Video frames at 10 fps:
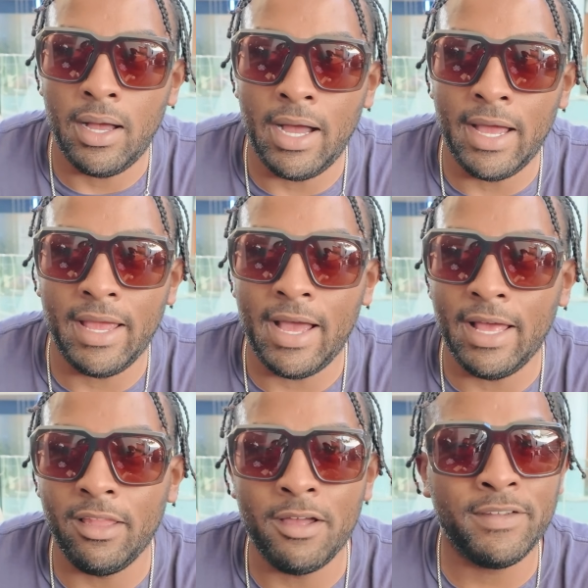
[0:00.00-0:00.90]
I
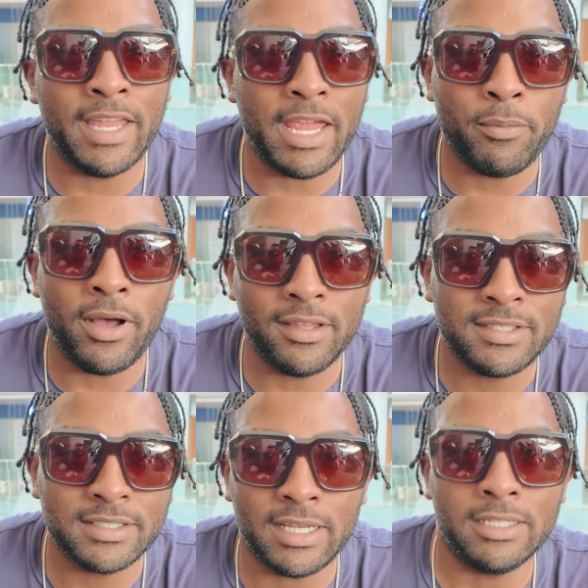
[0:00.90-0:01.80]
love and hate
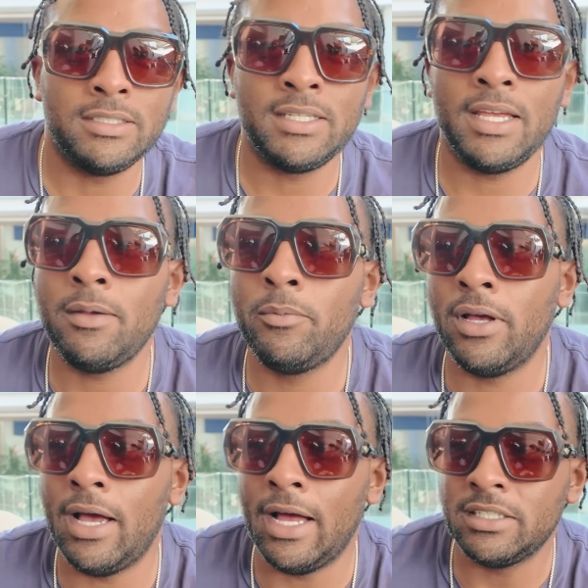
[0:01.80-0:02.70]
politics, I should say,
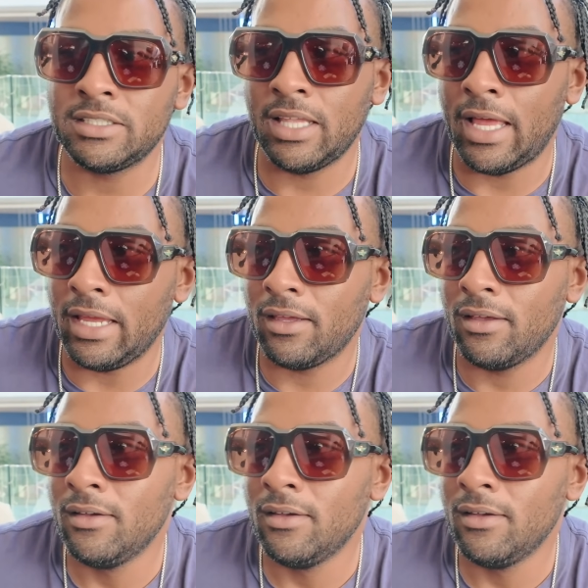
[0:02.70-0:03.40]
but I just like